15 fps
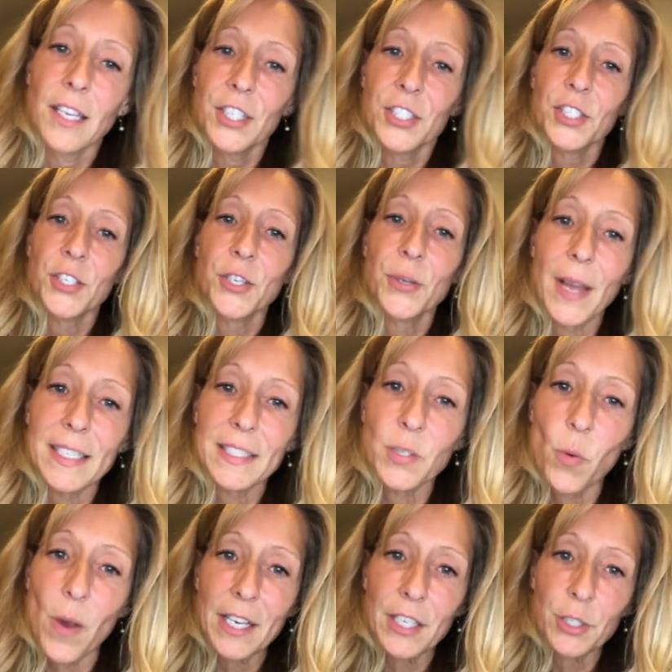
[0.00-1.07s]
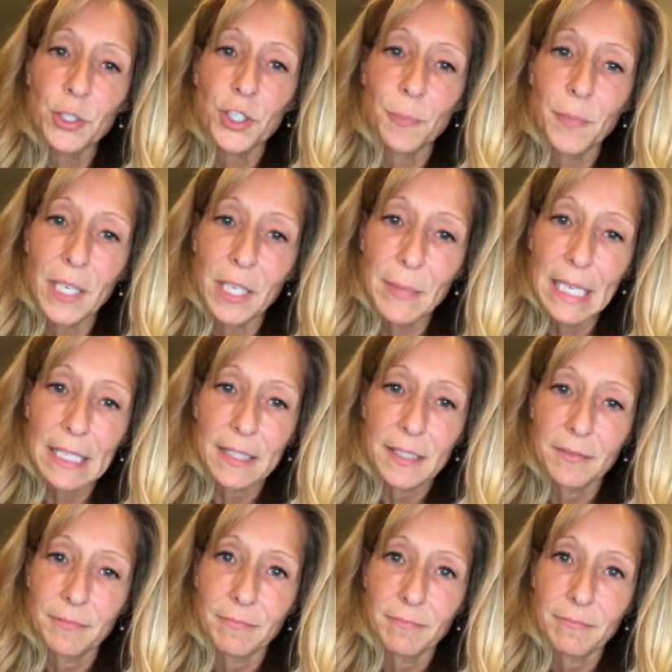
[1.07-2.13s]
So you ask why you should pick me?
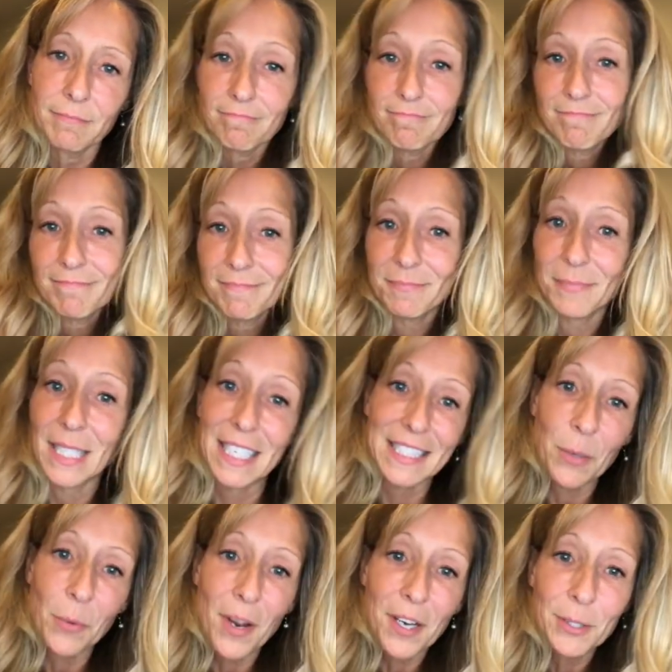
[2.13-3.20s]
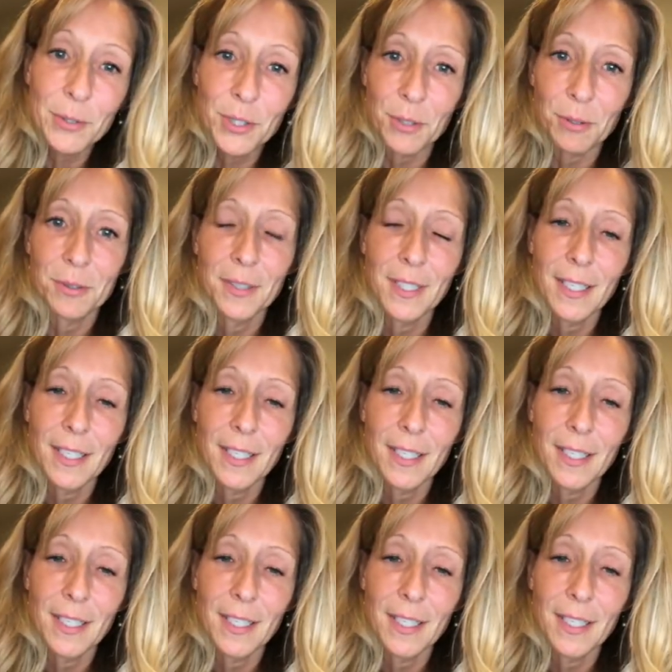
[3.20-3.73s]
Because I want you to.